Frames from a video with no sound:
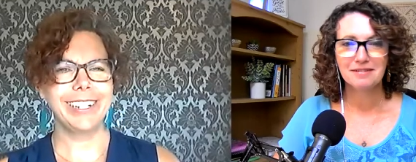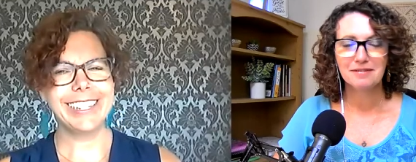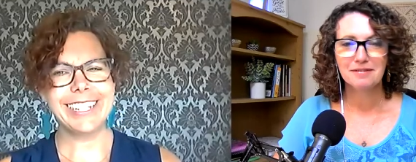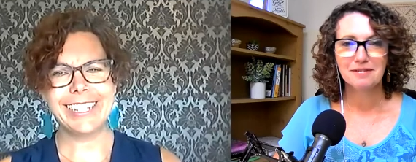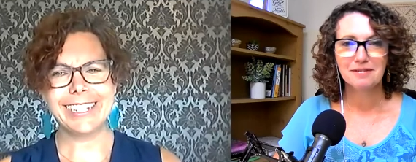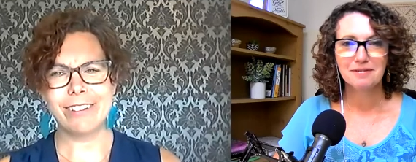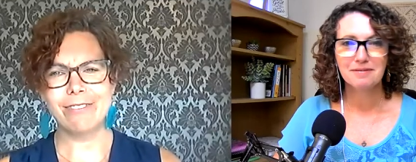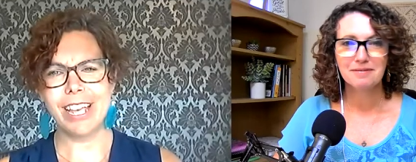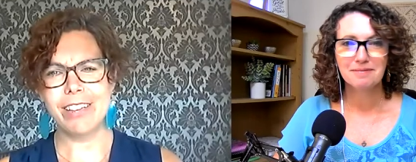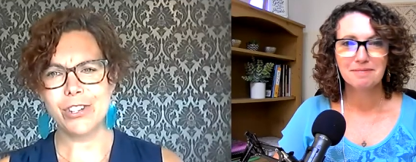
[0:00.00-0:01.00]
Speaker 1: in this season of
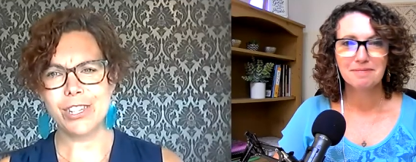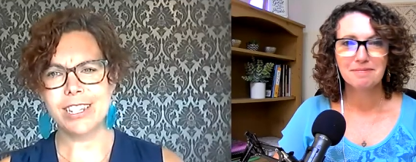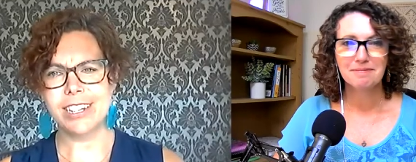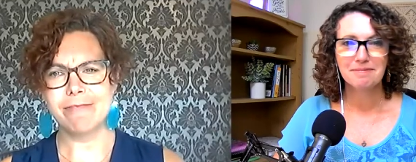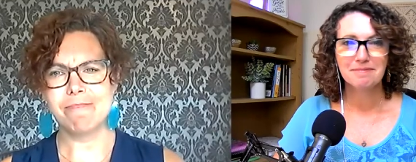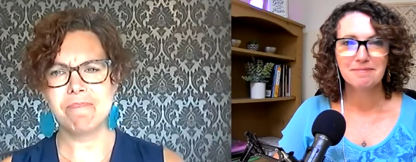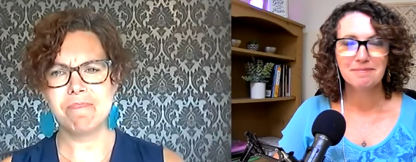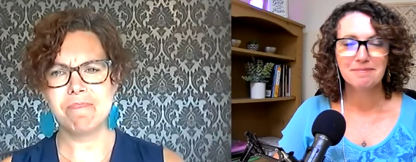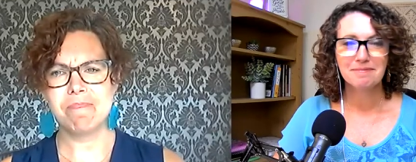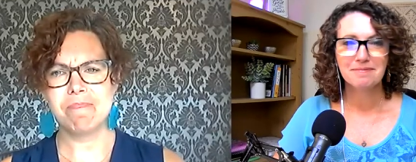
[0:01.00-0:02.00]
life just to
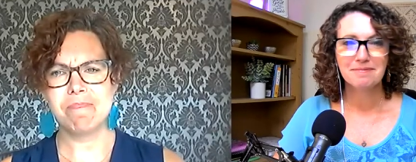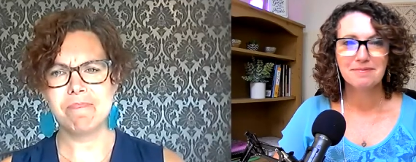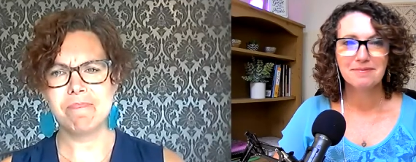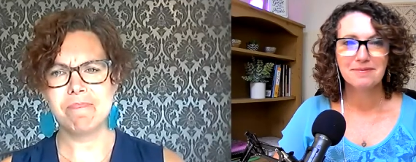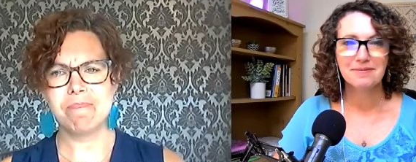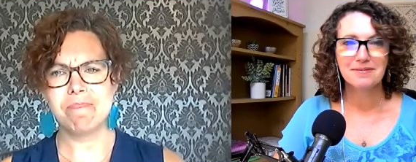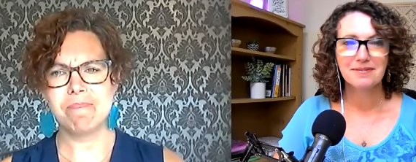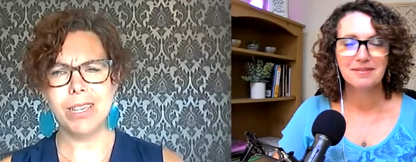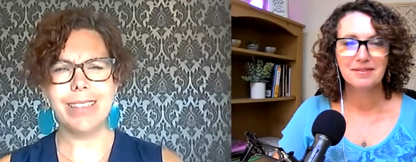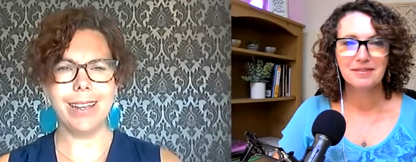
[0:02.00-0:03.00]

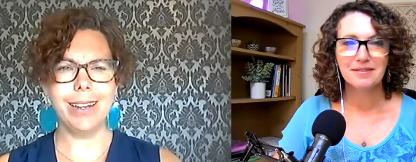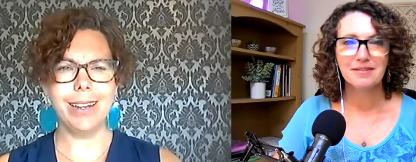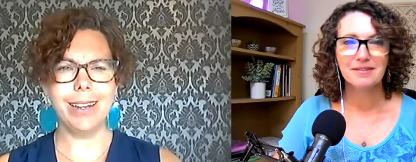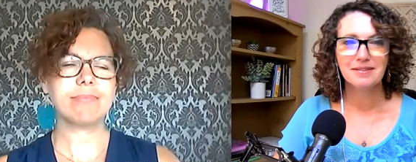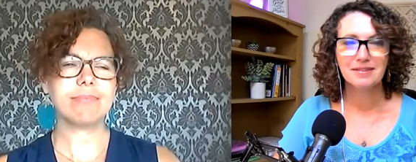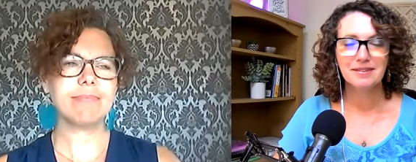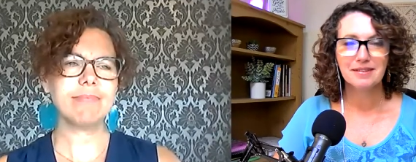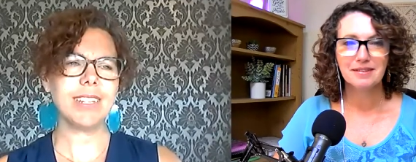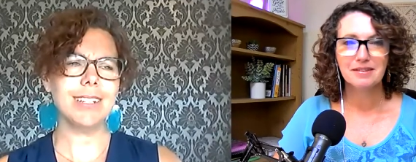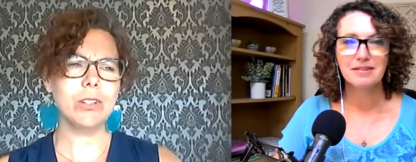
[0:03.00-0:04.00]
build that in as a good
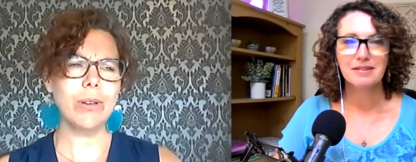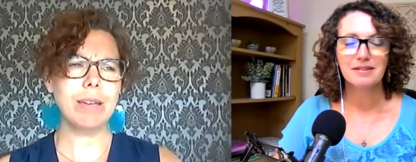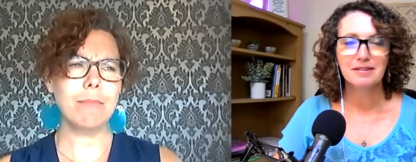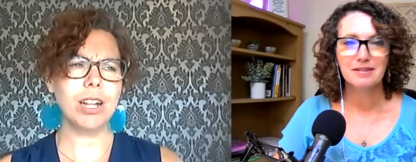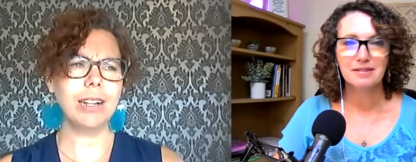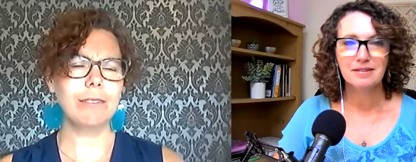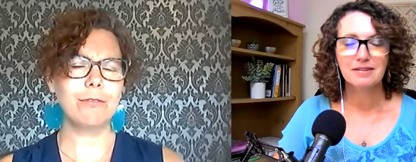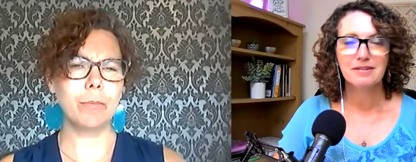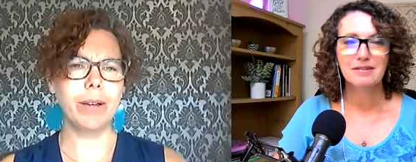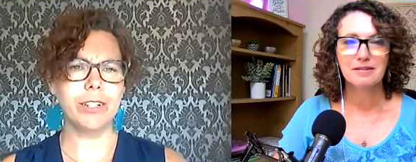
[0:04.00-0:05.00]
habit so I can
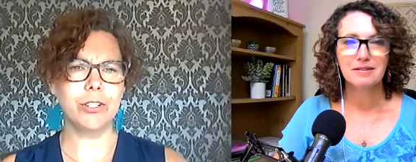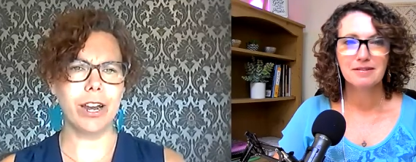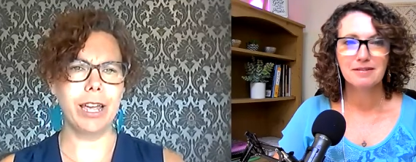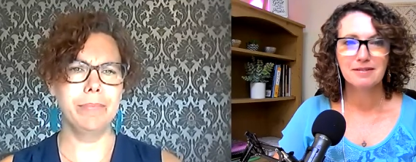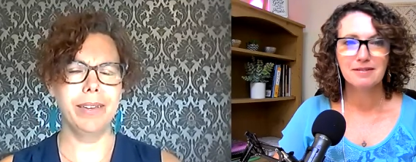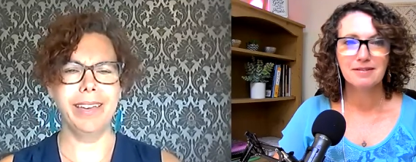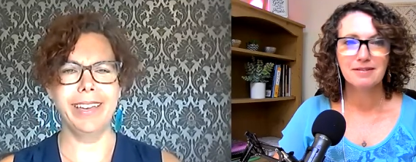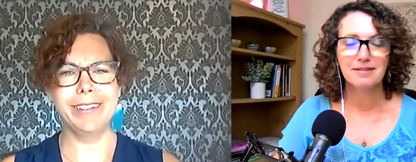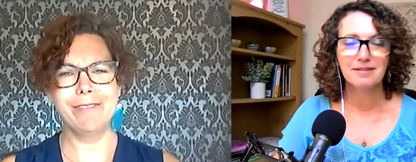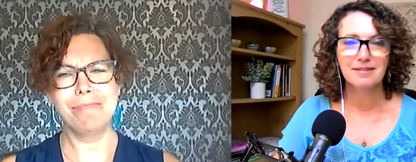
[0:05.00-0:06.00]
model it for my tribe
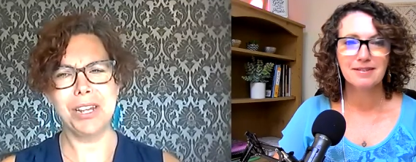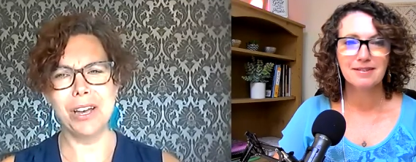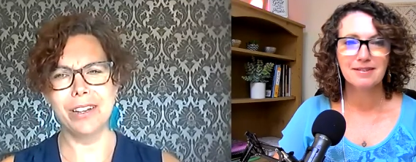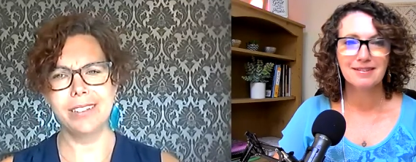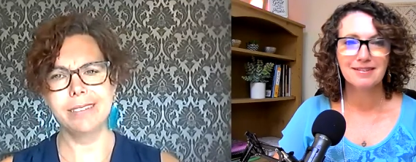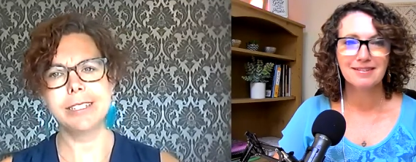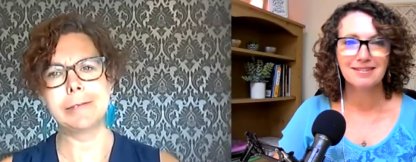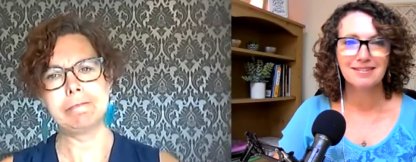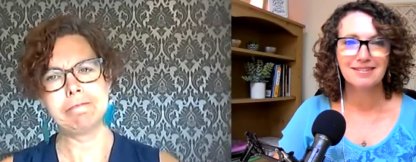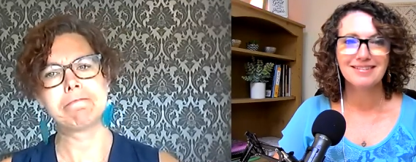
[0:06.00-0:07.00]
Speaker 2: and beyond. So
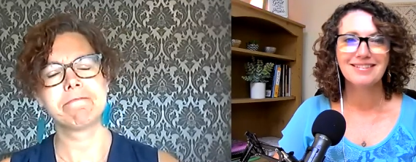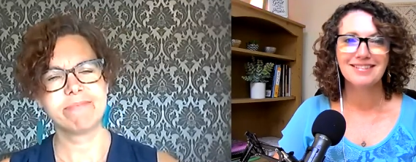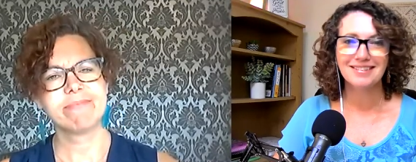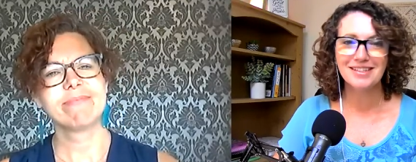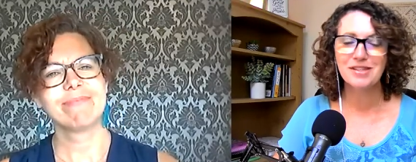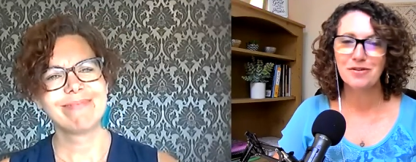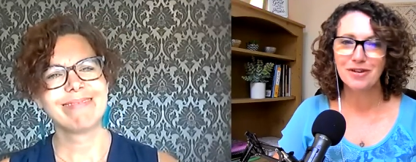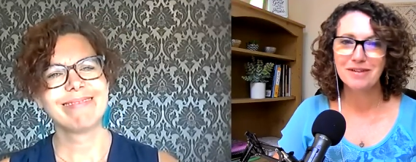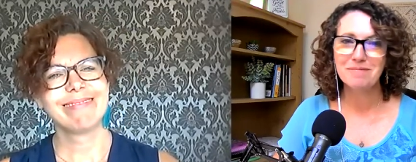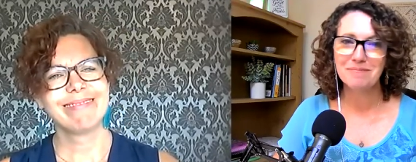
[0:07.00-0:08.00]
that's
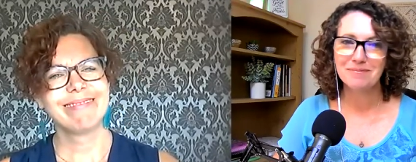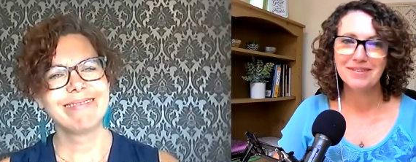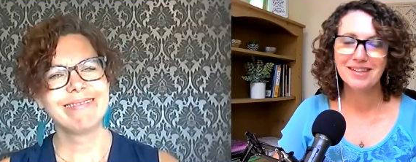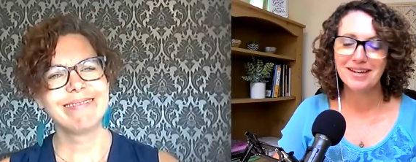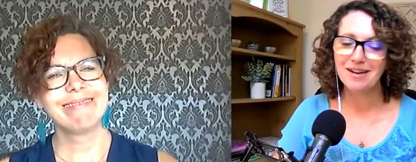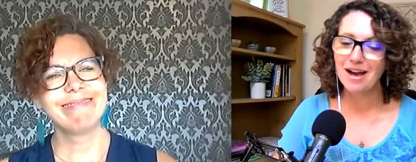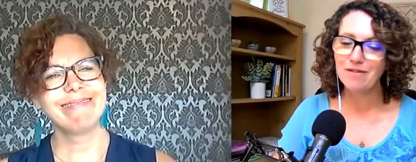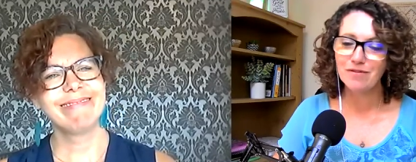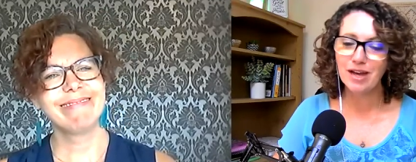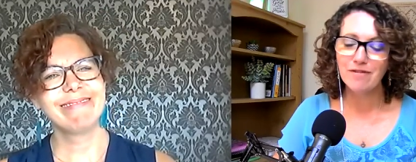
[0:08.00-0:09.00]
great. Yeah, I,
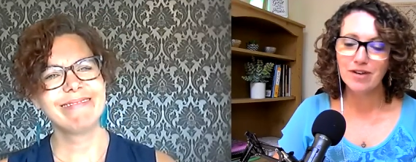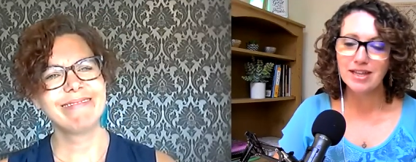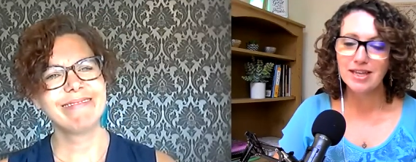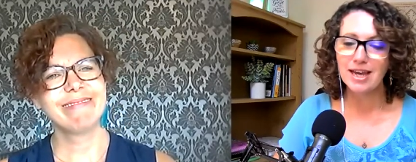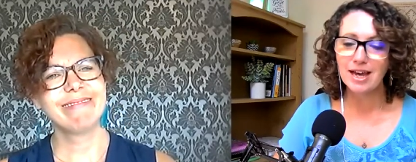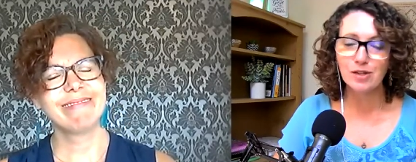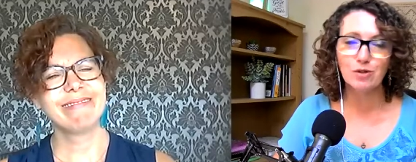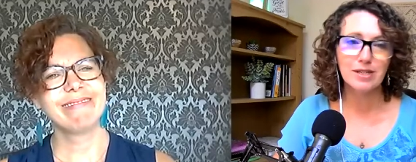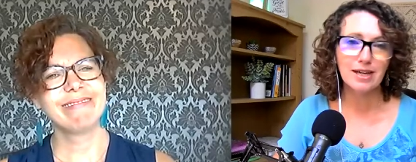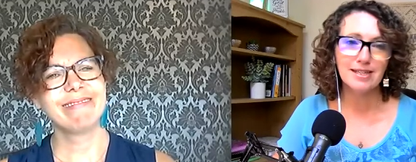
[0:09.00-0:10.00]
I find that
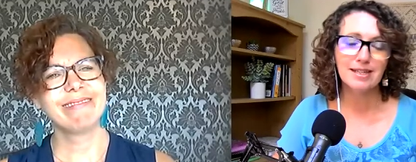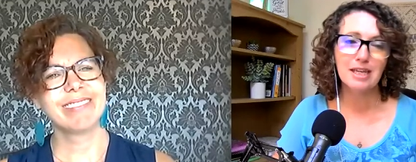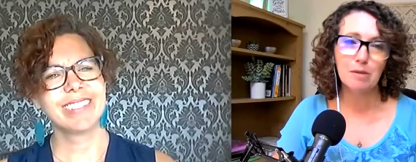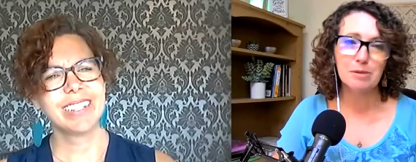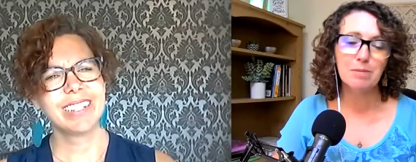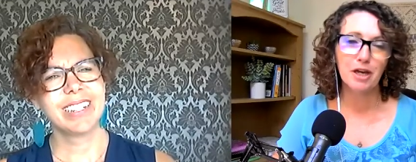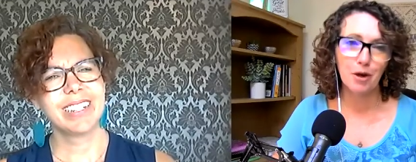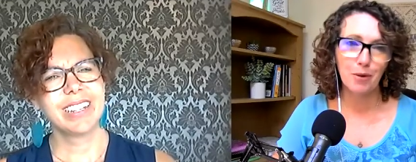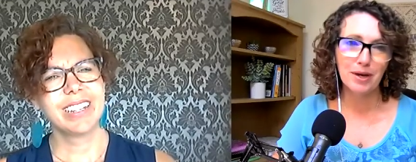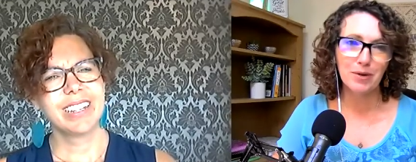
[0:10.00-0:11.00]
exercising keeps me
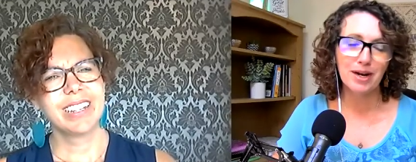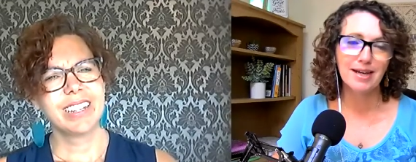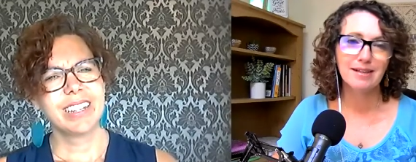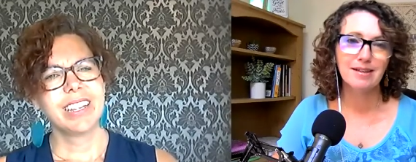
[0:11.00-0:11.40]
going. When I